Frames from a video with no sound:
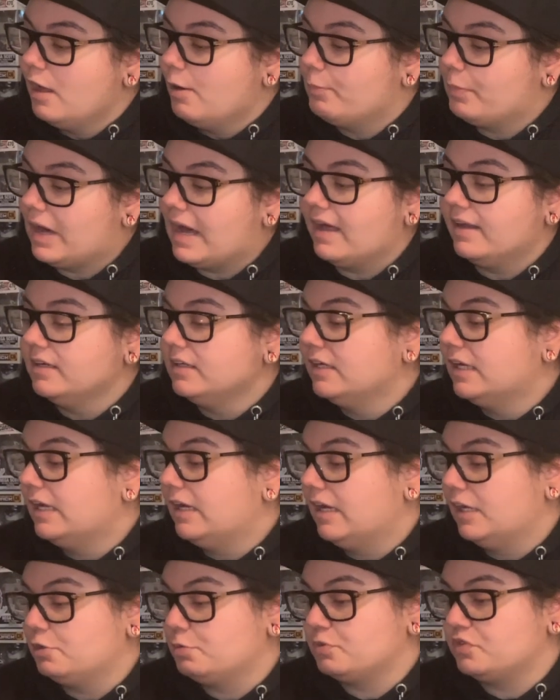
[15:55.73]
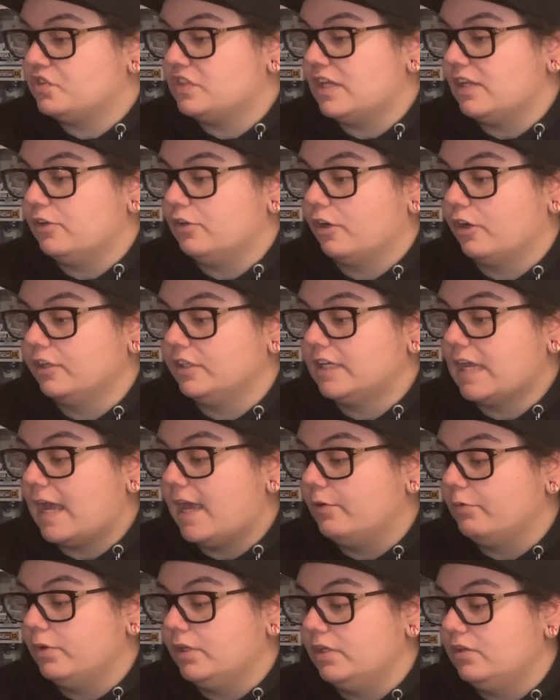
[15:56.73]
But 100%
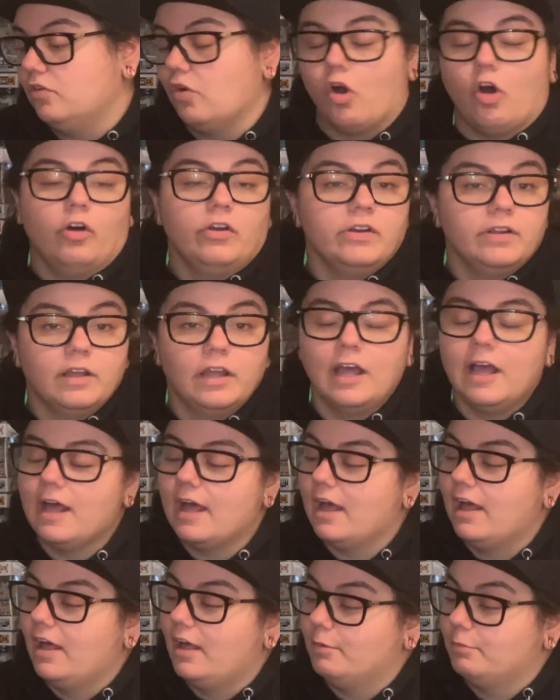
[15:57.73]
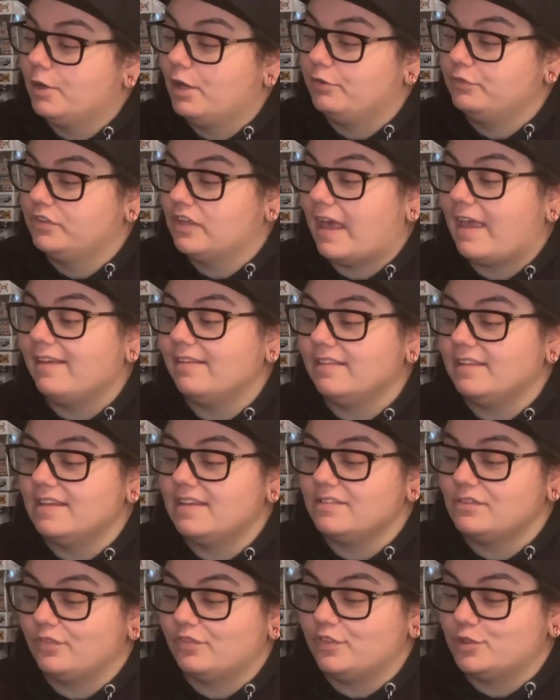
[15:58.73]
okay with not. I'll take
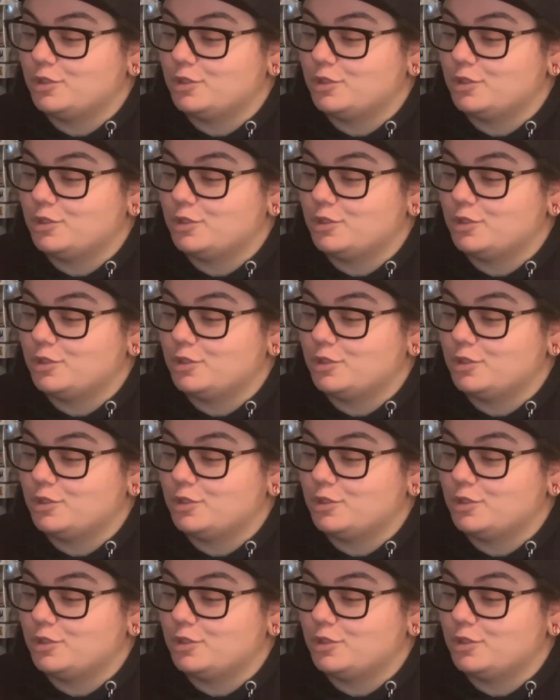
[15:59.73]
this for